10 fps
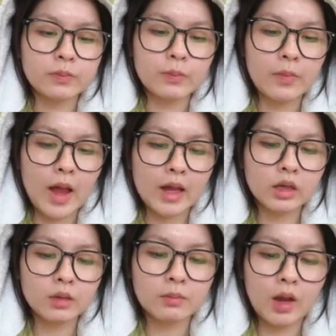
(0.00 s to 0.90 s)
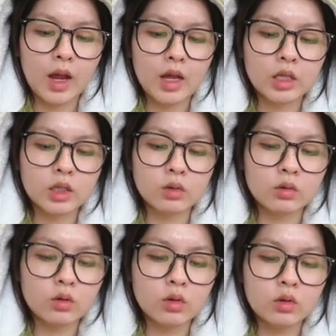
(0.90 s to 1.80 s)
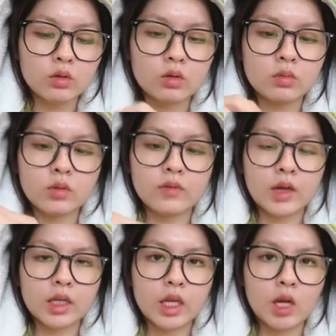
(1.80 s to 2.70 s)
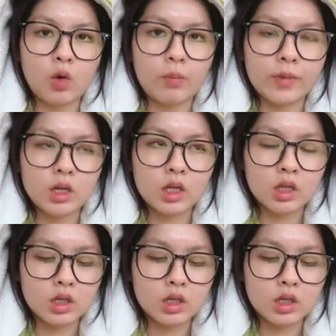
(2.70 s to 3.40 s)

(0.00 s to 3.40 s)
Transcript: back my cuticle. Oh, if I can open it.